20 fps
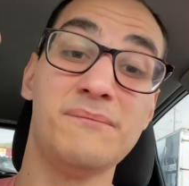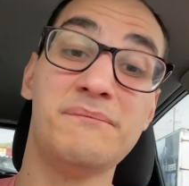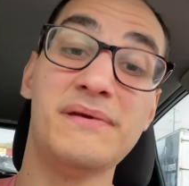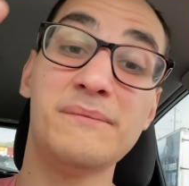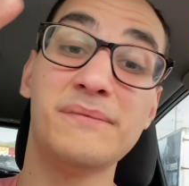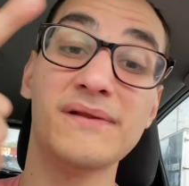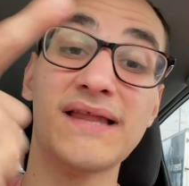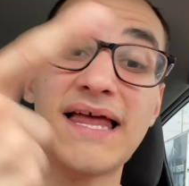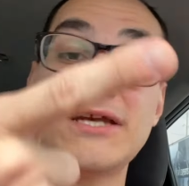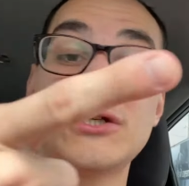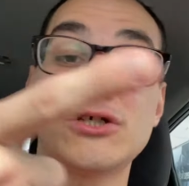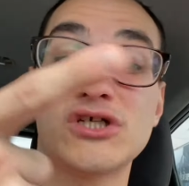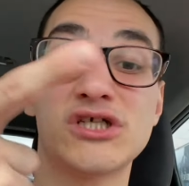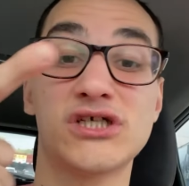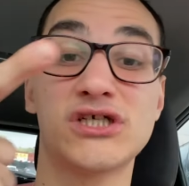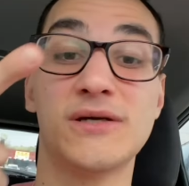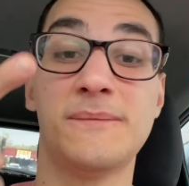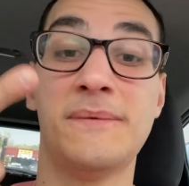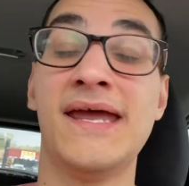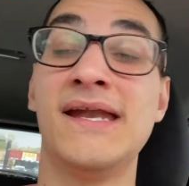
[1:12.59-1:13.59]
people like
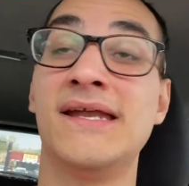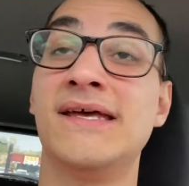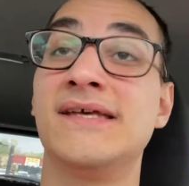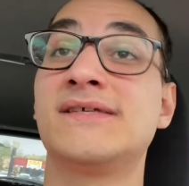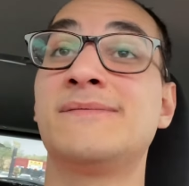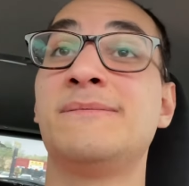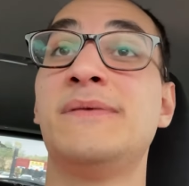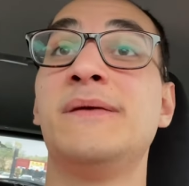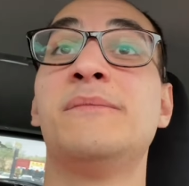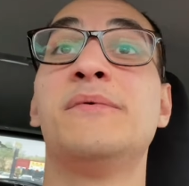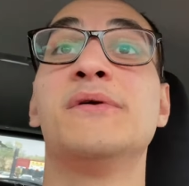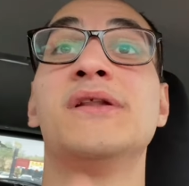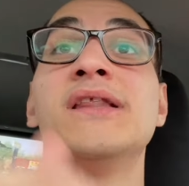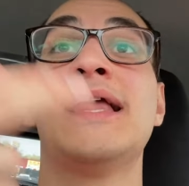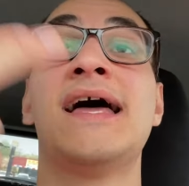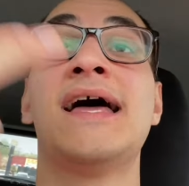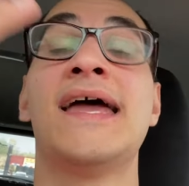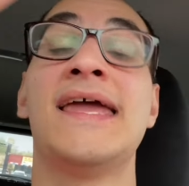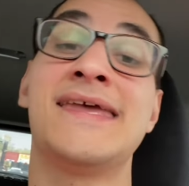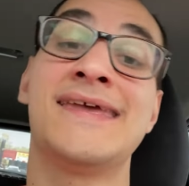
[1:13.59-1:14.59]
Trisha Paytas, people
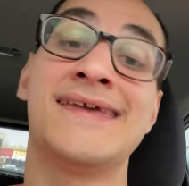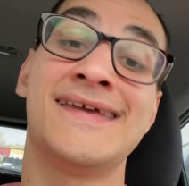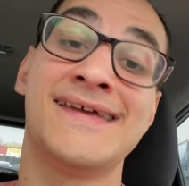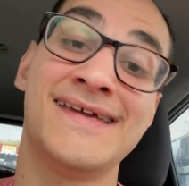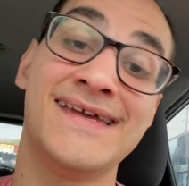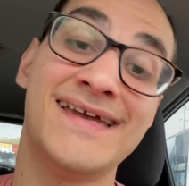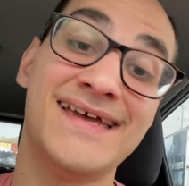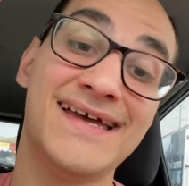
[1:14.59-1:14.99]
like